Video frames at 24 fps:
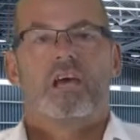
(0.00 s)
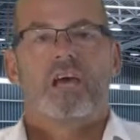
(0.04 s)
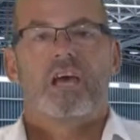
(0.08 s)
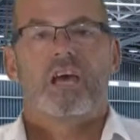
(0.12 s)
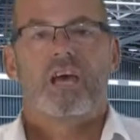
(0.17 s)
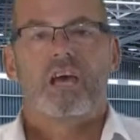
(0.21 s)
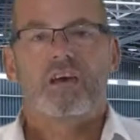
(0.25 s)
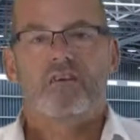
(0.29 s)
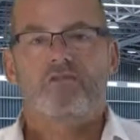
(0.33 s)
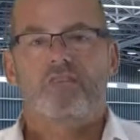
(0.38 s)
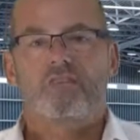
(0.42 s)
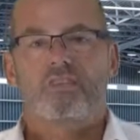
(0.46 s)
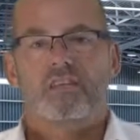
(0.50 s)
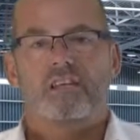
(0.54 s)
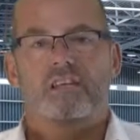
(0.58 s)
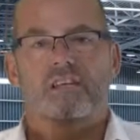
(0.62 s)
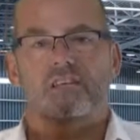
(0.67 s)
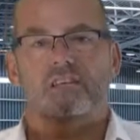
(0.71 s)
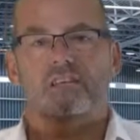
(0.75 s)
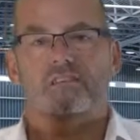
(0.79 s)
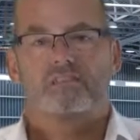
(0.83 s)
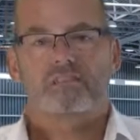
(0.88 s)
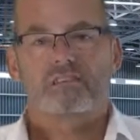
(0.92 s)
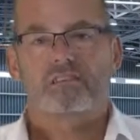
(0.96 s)
Everything
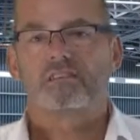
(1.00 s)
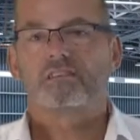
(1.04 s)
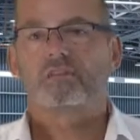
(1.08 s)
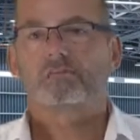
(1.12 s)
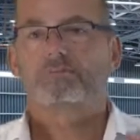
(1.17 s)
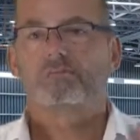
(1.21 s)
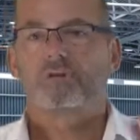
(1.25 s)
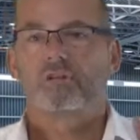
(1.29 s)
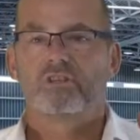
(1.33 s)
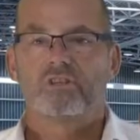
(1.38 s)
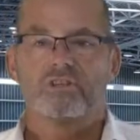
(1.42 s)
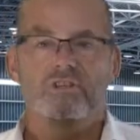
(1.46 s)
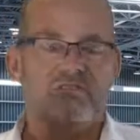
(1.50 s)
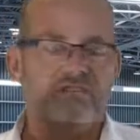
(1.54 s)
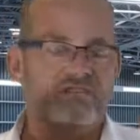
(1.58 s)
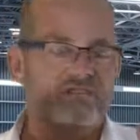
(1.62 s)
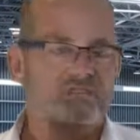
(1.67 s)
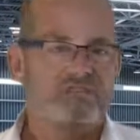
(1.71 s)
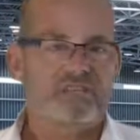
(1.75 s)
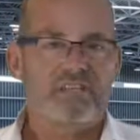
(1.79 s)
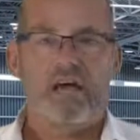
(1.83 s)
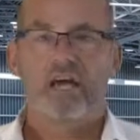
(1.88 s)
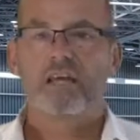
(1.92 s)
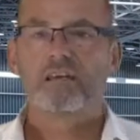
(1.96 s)
is disciplined,
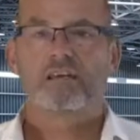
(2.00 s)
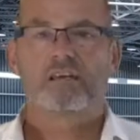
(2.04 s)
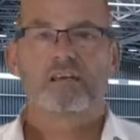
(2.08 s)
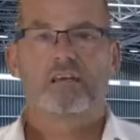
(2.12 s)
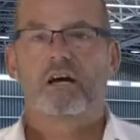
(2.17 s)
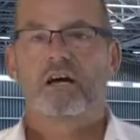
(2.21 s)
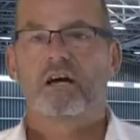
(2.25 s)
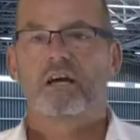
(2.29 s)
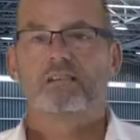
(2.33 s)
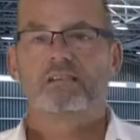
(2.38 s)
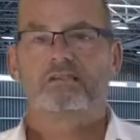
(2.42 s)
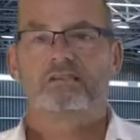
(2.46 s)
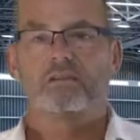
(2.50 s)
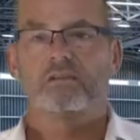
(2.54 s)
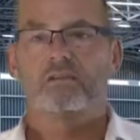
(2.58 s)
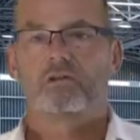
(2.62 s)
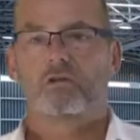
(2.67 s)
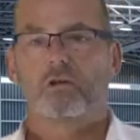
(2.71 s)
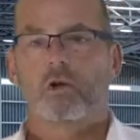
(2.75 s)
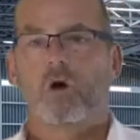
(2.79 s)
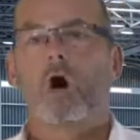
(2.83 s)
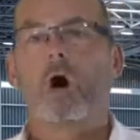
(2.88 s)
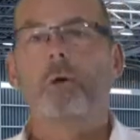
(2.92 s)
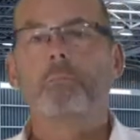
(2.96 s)
standardized,
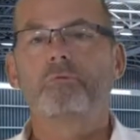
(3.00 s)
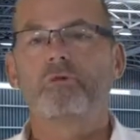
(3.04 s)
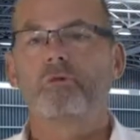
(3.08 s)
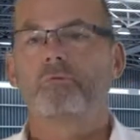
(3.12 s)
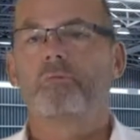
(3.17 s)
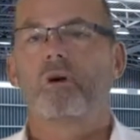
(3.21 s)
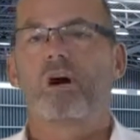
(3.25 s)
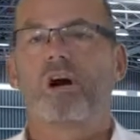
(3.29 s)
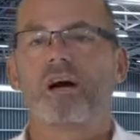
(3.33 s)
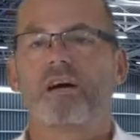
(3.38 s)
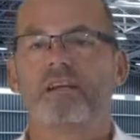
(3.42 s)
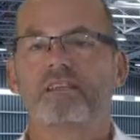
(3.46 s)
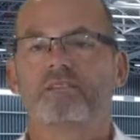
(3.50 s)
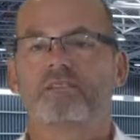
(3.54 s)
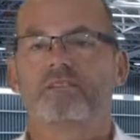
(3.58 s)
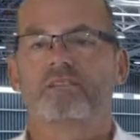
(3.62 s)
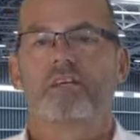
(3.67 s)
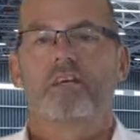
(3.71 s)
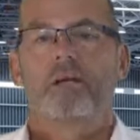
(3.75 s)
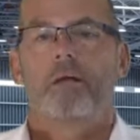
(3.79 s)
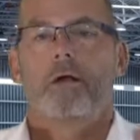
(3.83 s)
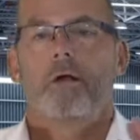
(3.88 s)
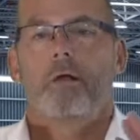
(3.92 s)
and optimized.